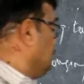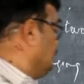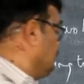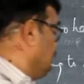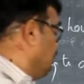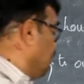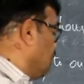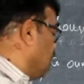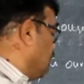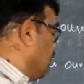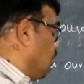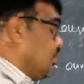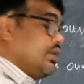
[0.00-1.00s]

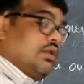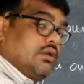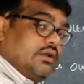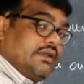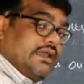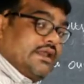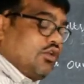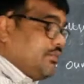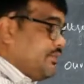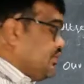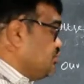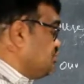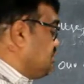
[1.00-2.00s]
No cannot
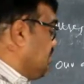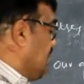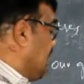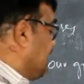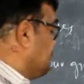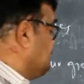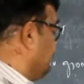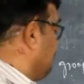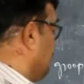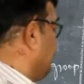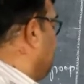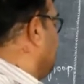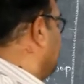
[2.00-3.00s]
be used in ing
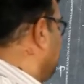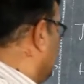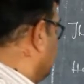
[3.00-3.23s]
form, better